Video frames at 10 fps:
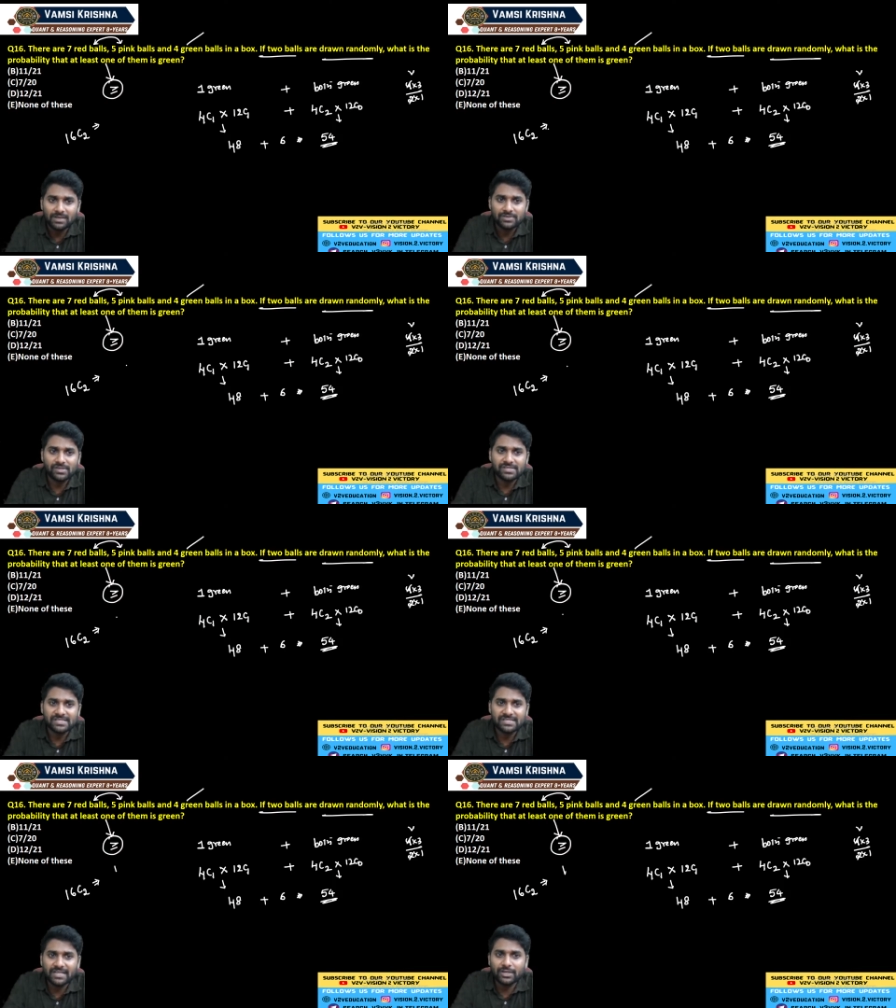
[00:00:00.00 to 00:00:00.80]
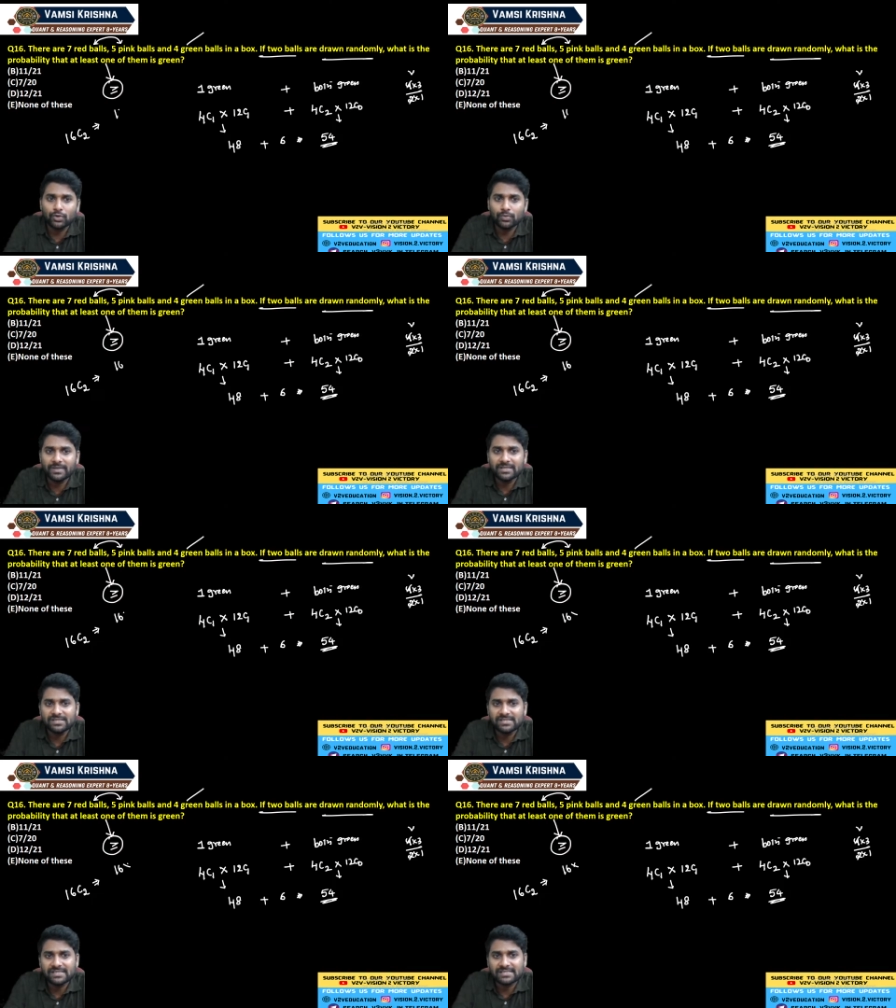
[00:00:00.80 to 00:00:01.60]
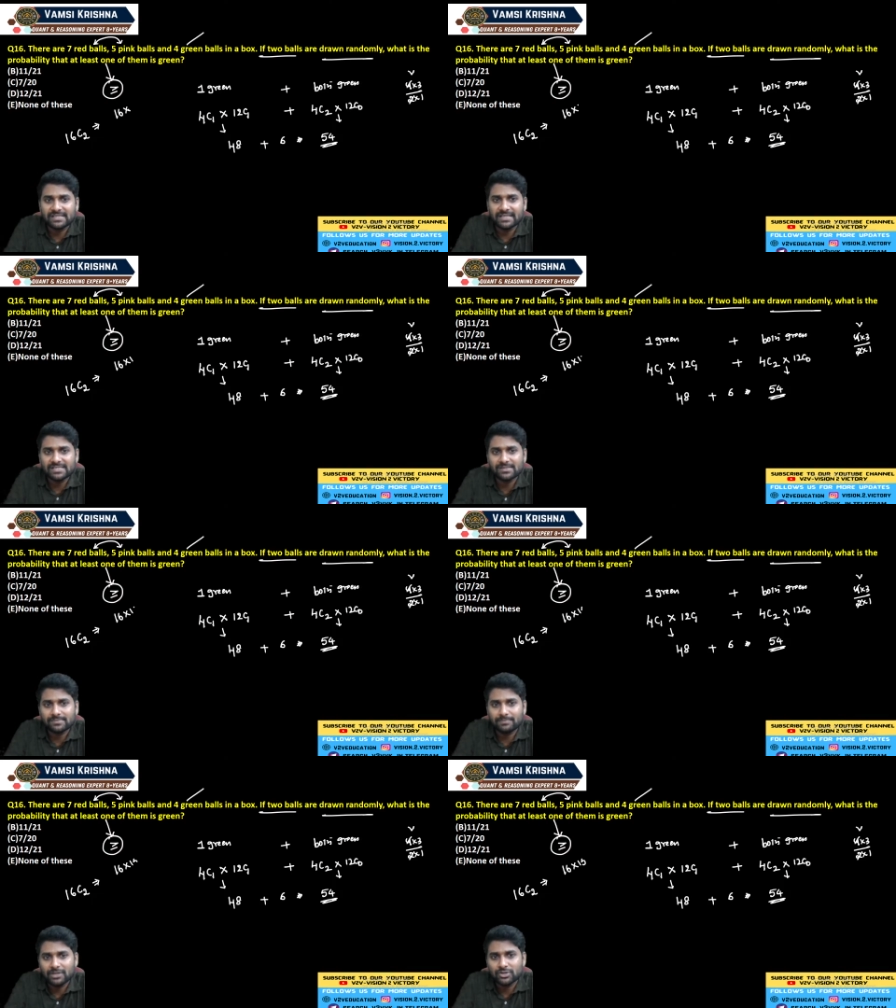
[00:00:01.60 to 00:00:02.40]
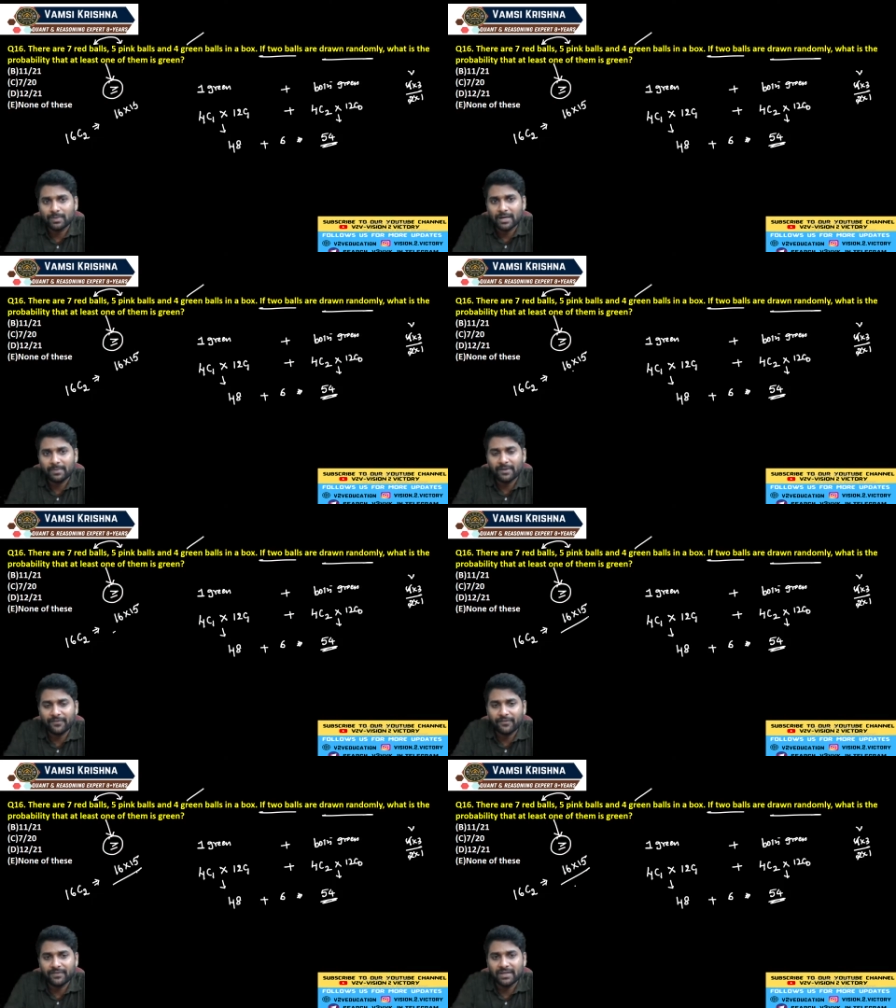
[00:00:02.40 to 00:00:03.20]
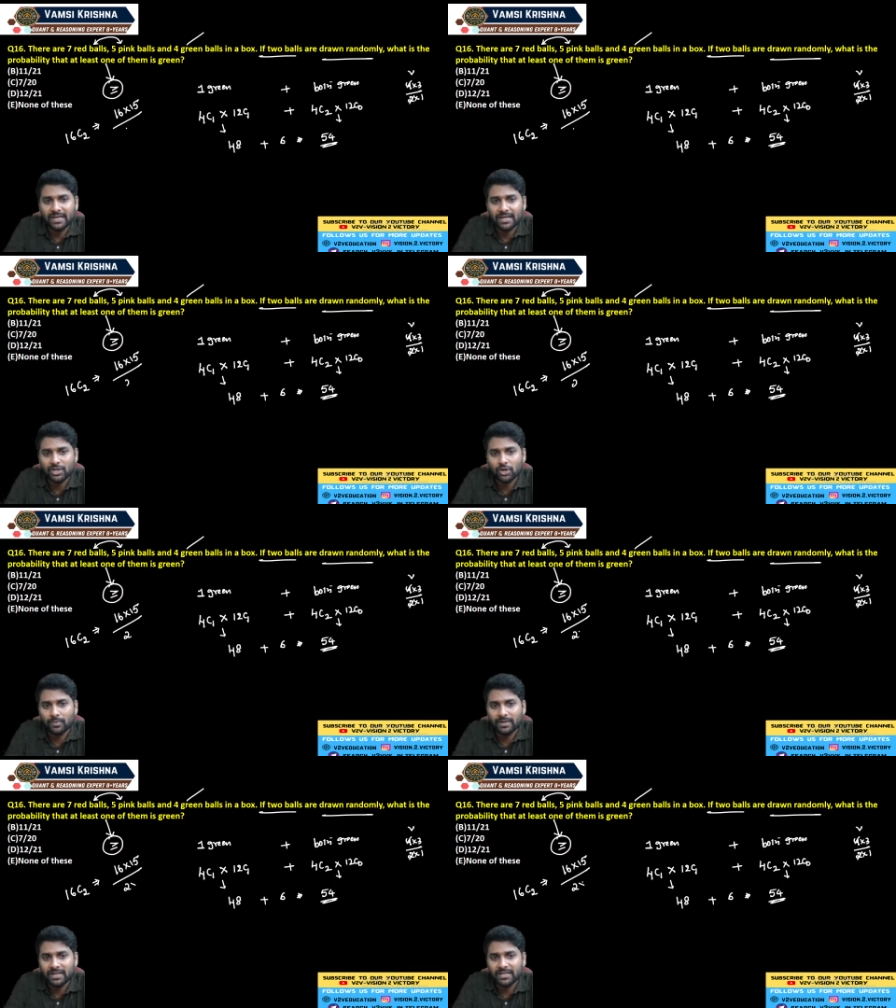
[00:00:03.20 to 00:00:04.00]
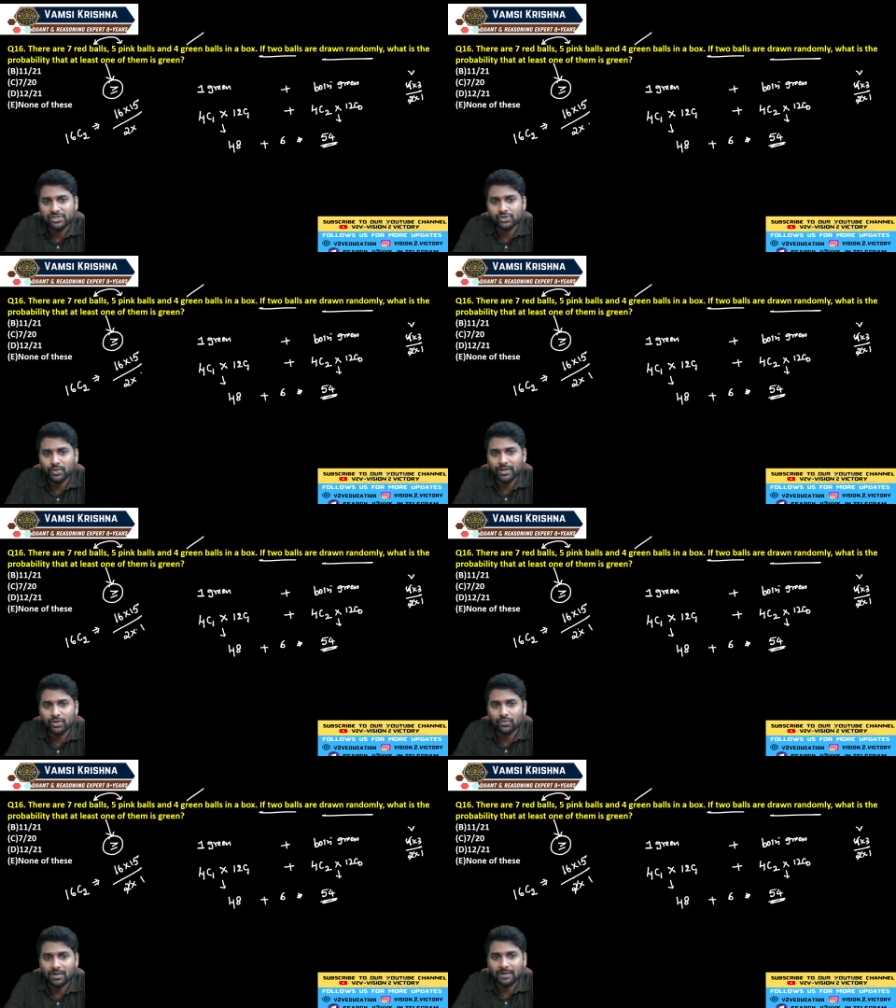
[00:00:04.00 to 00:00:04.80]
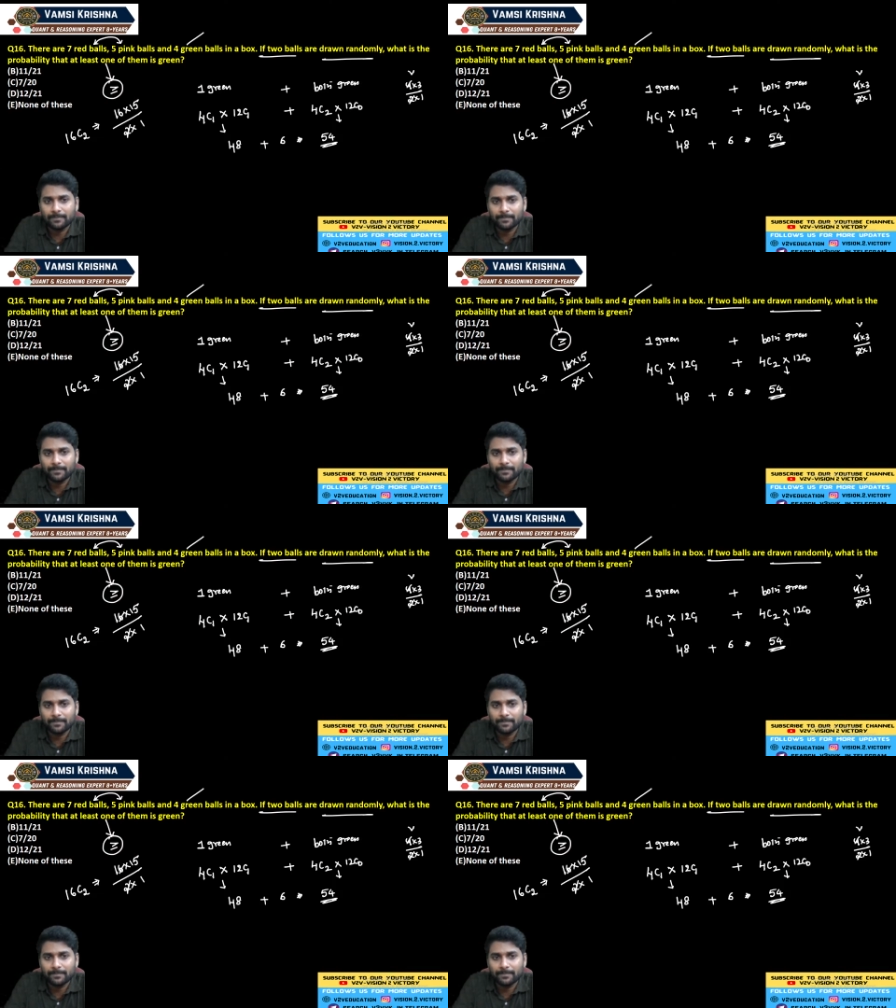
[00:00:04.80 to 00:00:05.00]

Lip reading: So 16 2 means 16 is multiplied by 15 and denominator is 2 into 1.